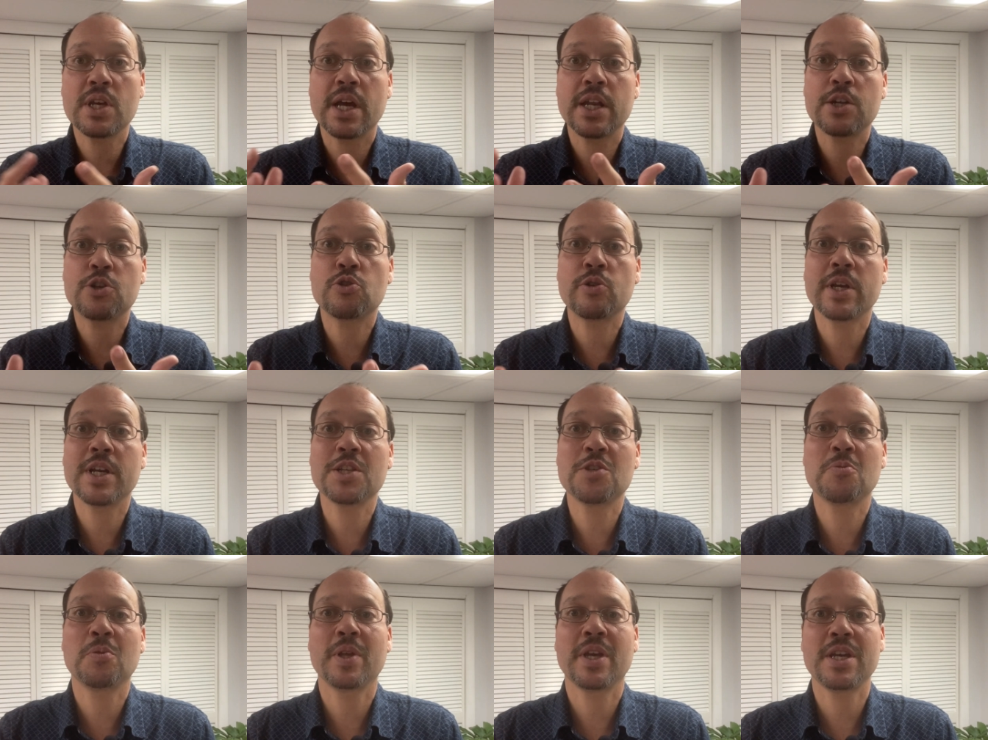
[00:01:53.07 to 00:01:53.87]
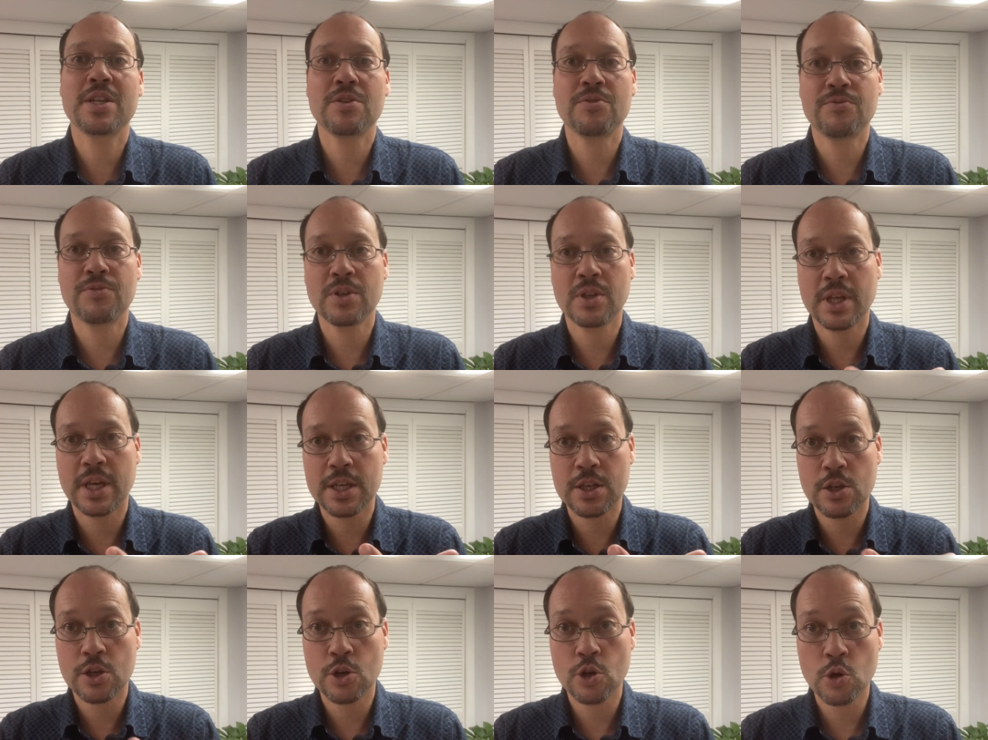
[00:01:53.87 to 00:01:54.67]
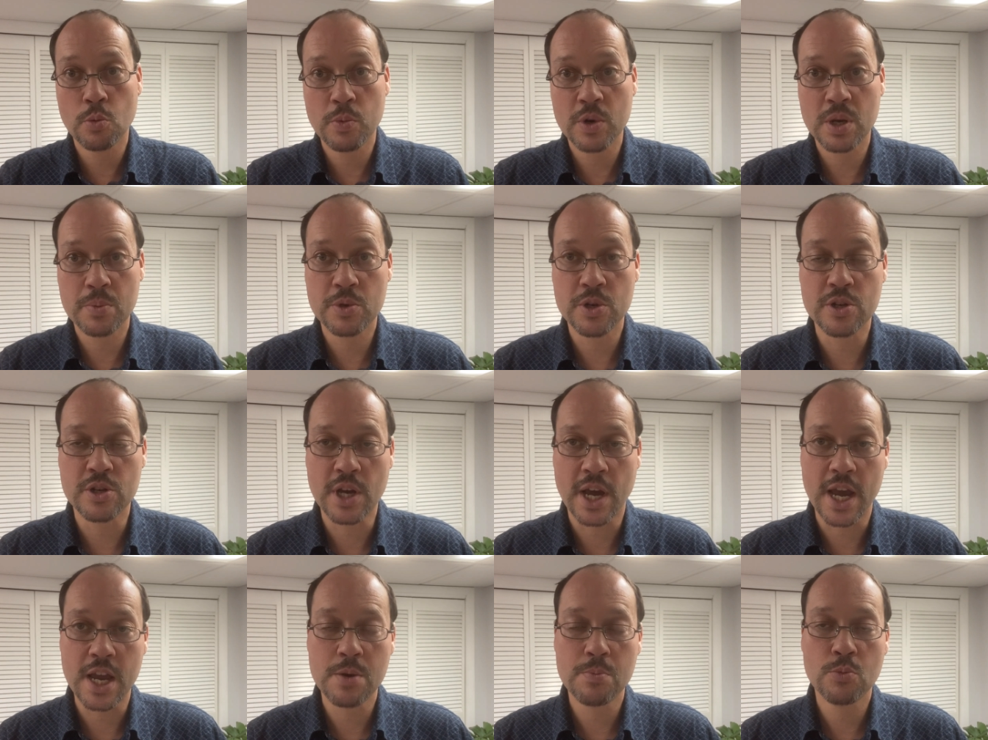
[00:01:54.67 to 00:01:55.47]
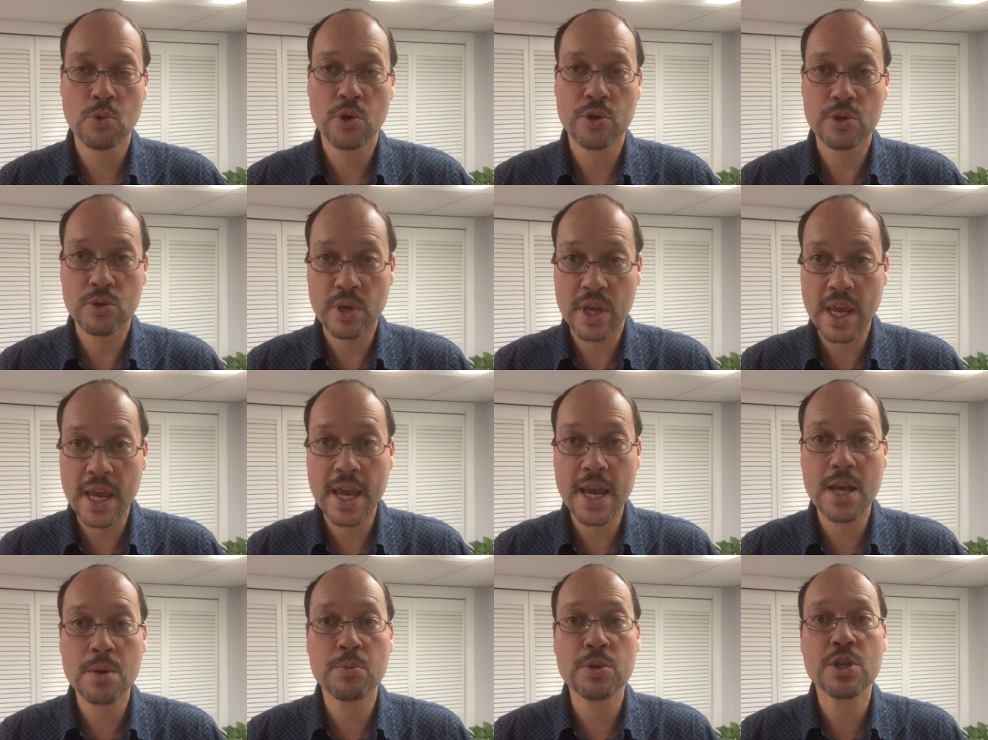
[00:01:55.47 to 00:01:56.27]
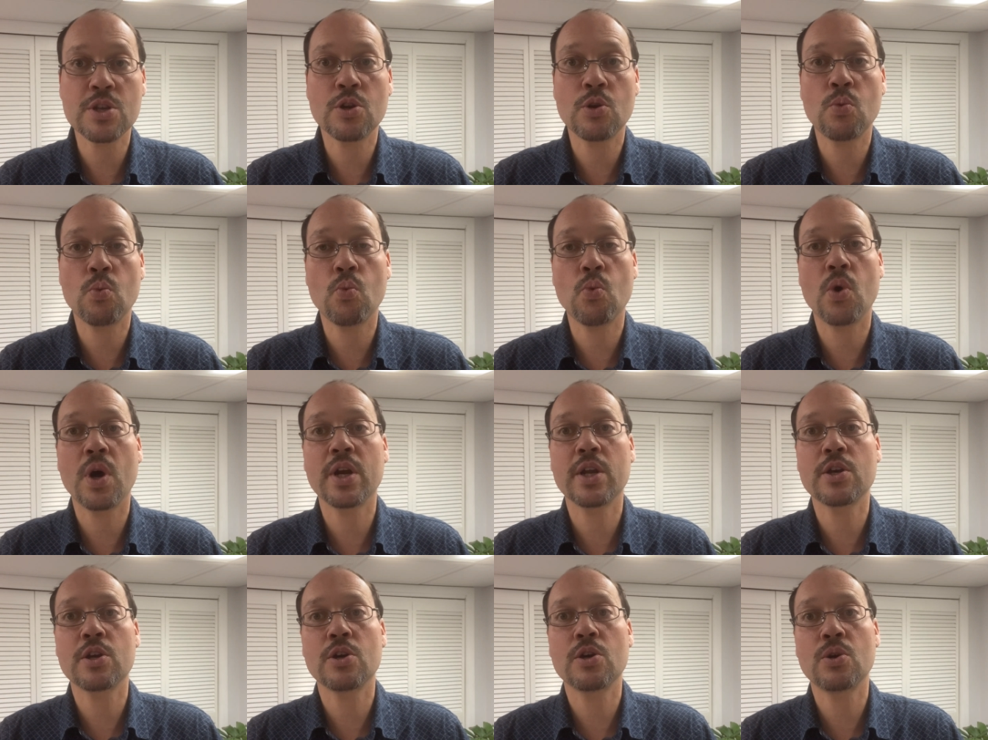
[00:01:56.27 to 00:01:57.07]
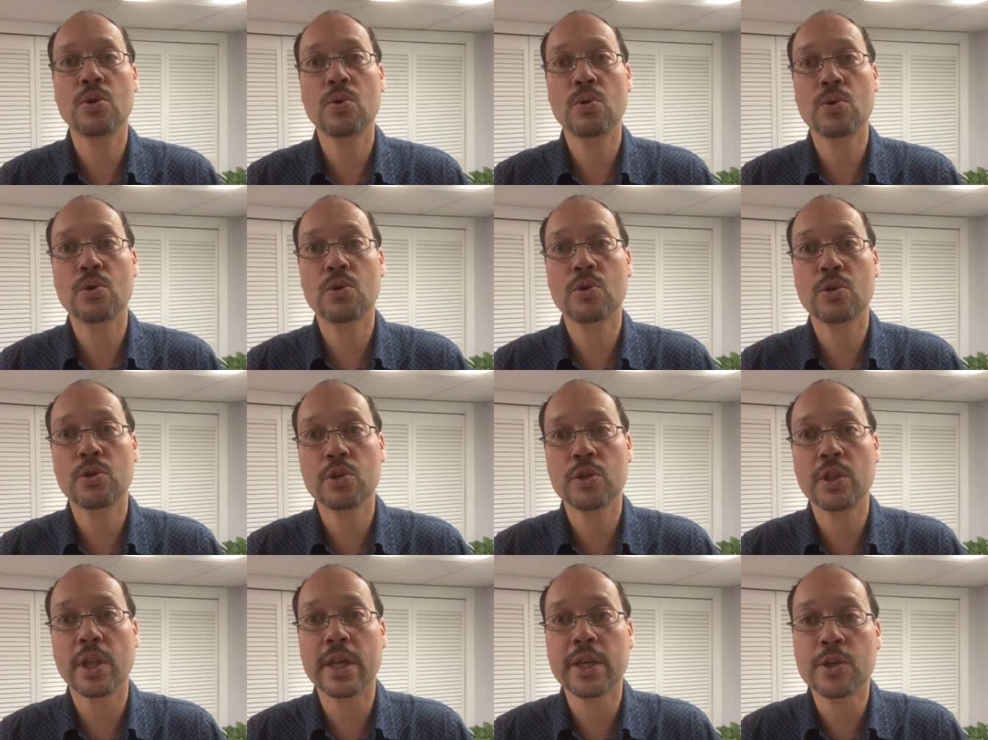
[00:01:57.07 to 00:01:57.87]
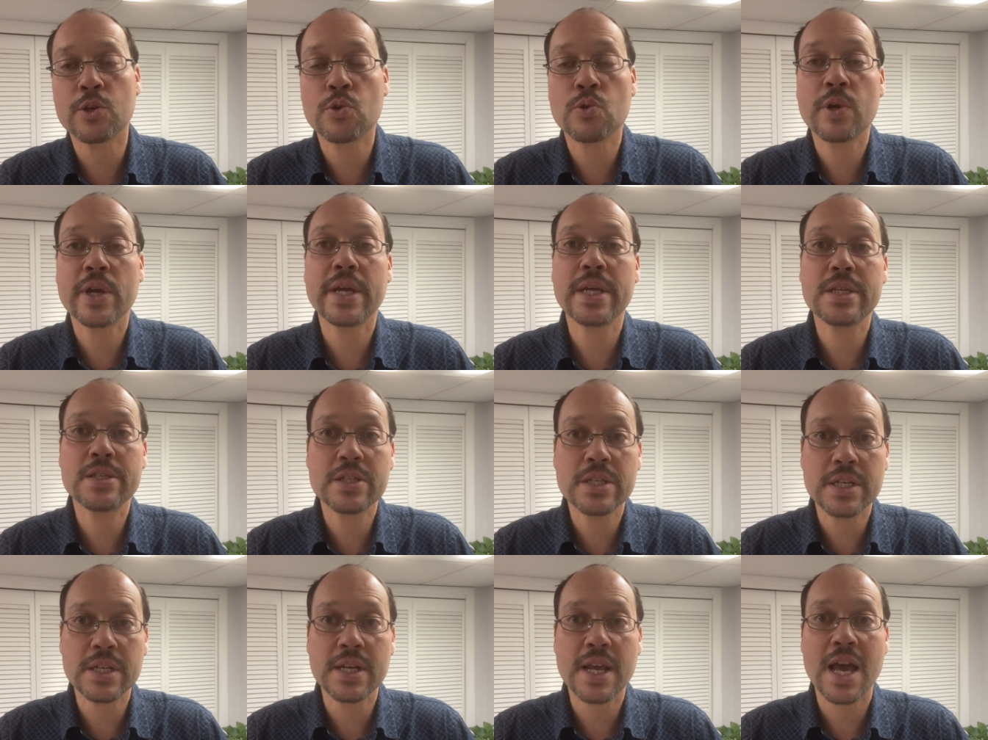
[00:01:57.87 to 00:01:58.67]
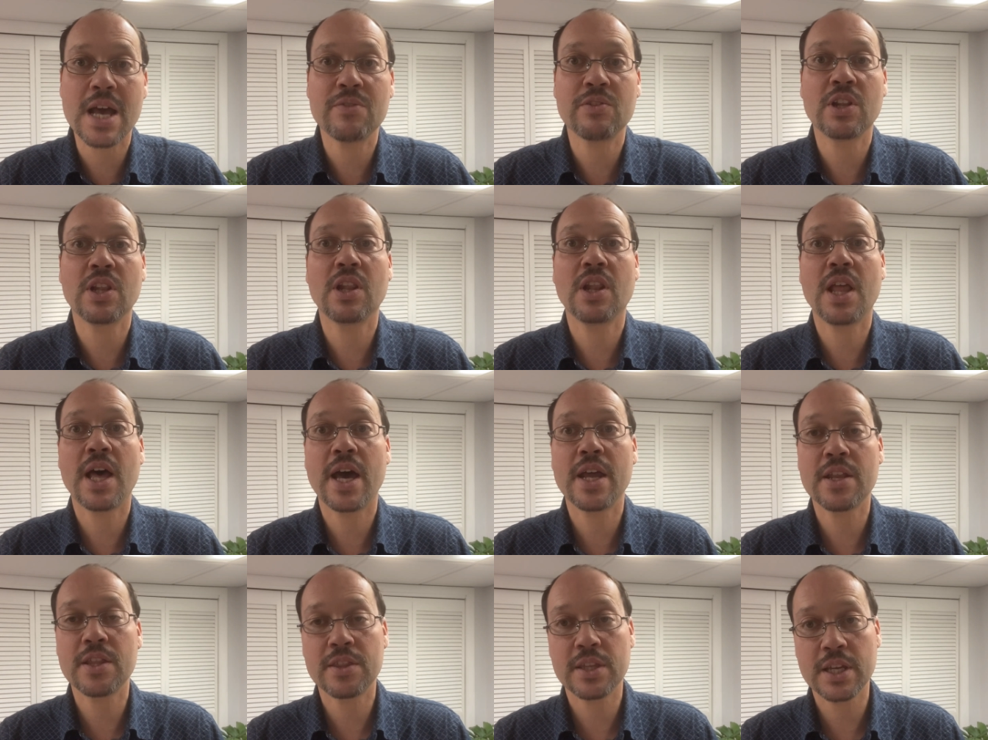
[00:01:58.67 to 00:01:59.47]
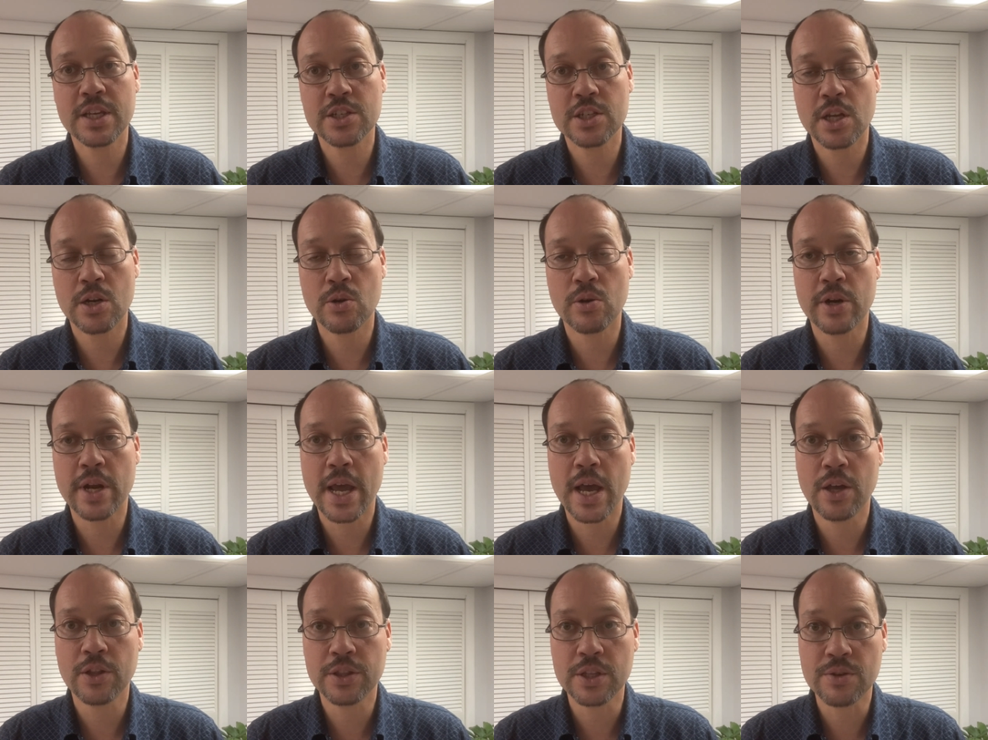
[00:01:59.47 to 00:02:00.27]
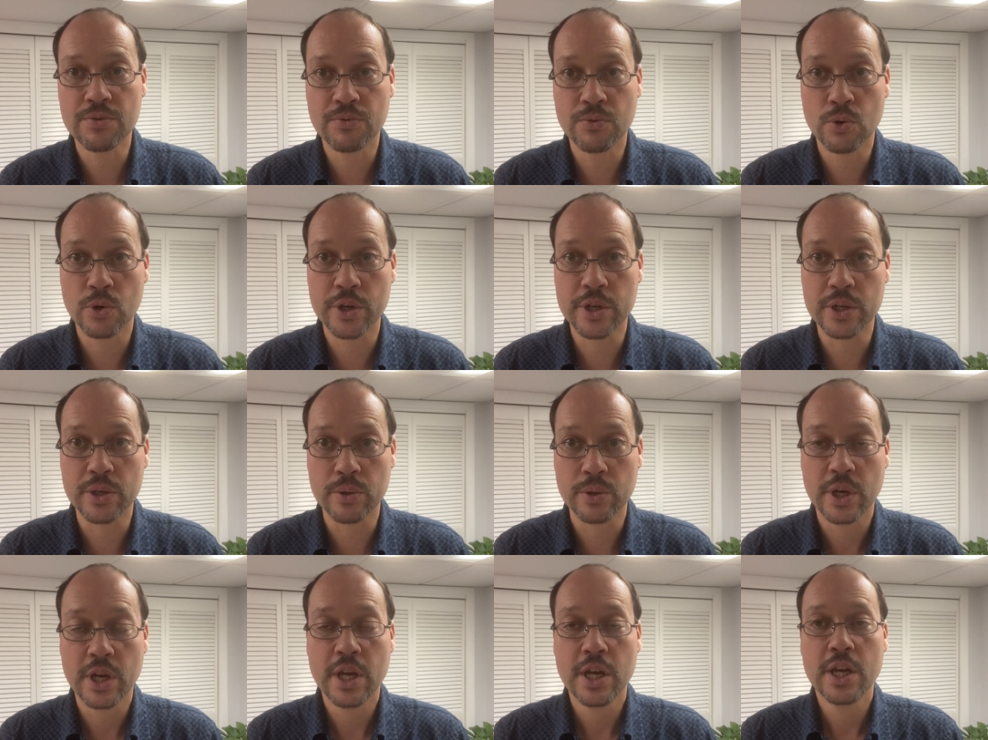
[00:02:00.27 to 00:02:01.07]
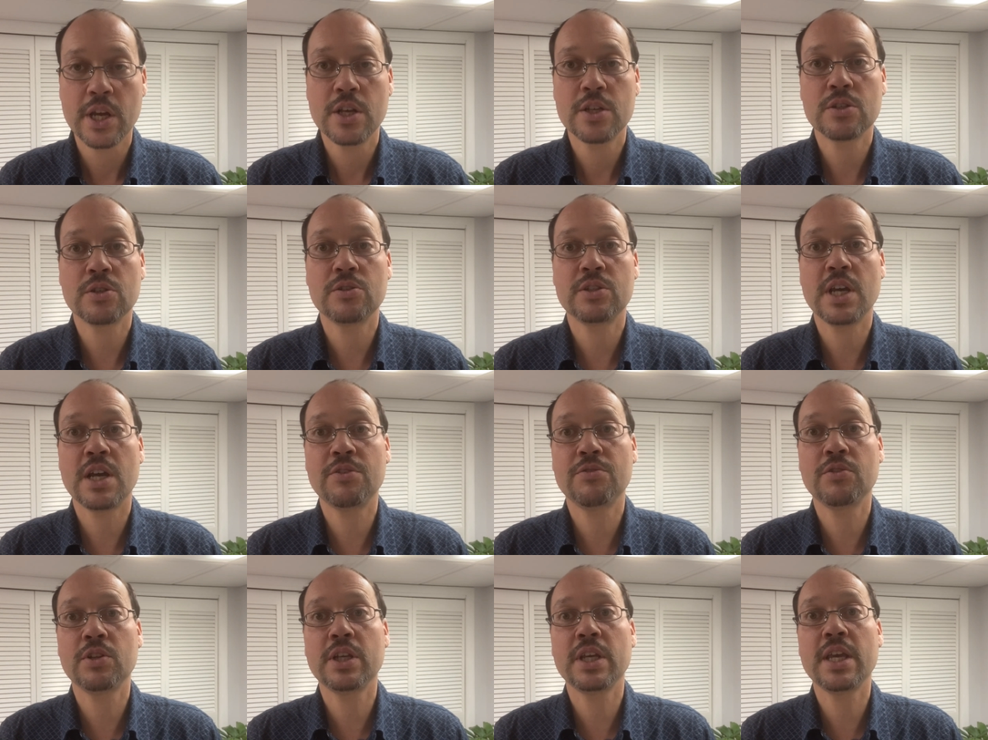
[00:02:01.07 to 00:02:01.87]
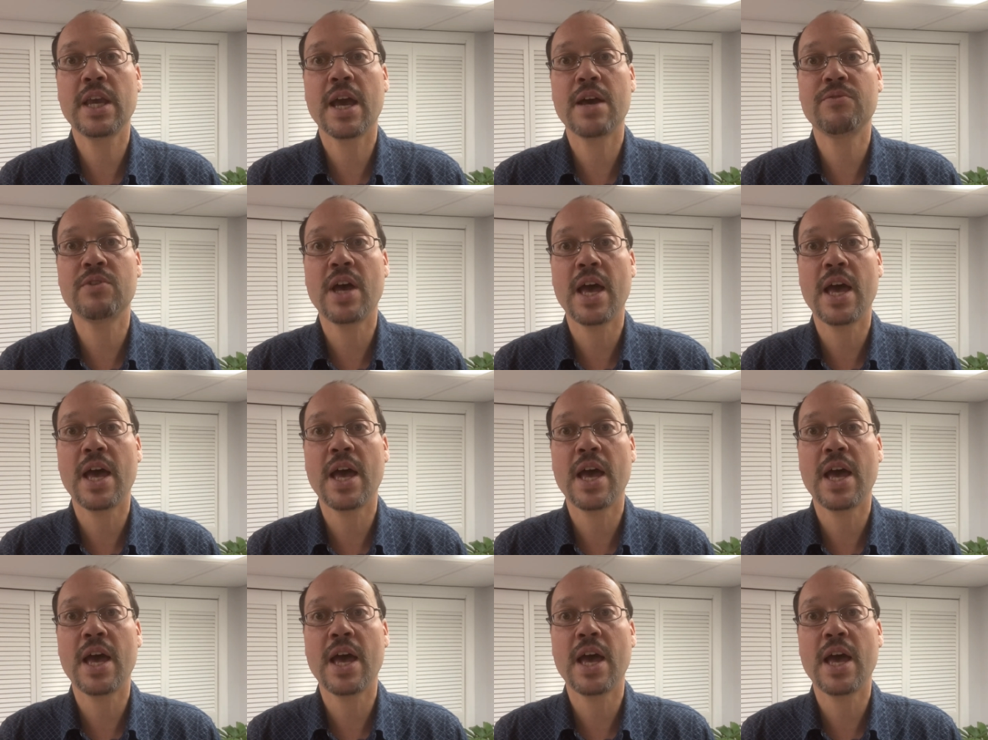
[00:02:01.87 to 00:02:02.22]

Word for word: got a transplant and you feel like you can open up your diet more, you can, but you don't want to go like crazy and have a lot of things that are unhealthy for you. So definitely have a